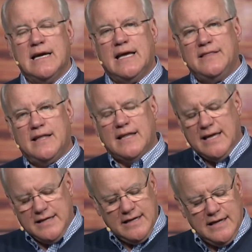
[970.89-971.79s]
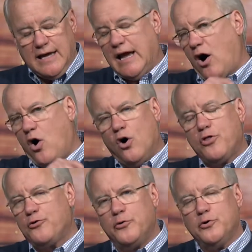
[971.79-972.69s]
And that all
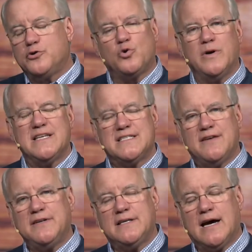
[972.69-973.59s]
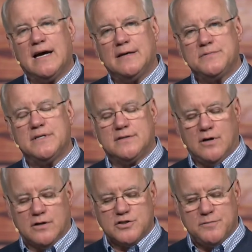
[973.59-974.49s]
through 27 times it
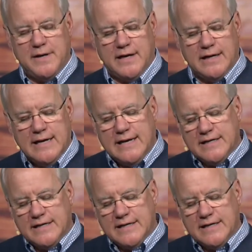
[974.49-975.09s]
talks about